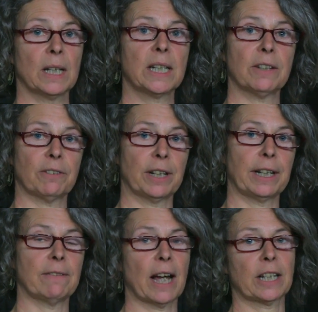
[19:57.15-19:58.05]

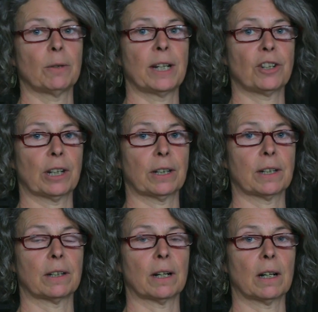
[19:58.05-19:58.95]
different
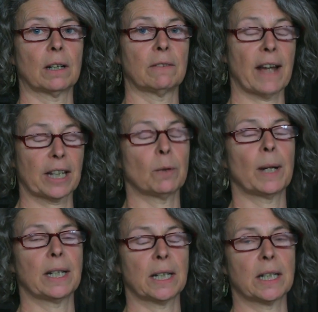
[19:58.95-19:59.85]
evacuation,
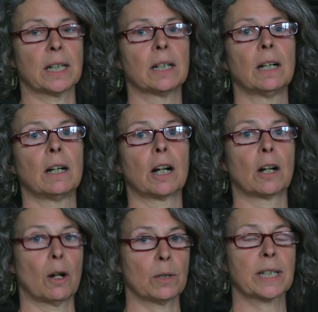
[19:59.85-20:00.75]
evacuated
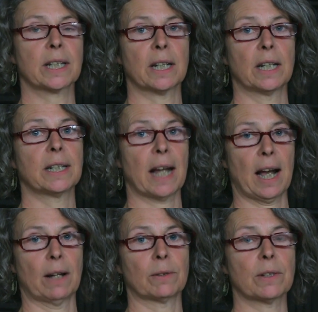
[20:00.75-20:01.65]
ghost
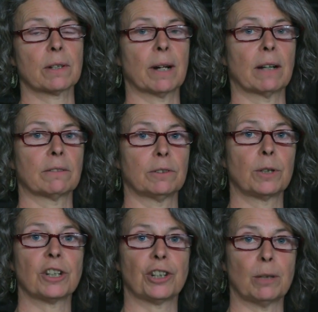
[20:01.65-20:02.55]
towns around
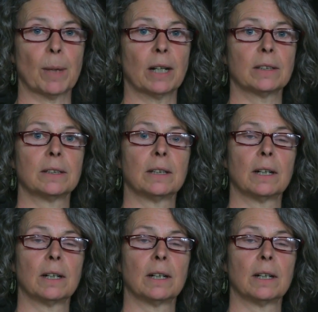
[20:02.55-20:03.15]
Fukushima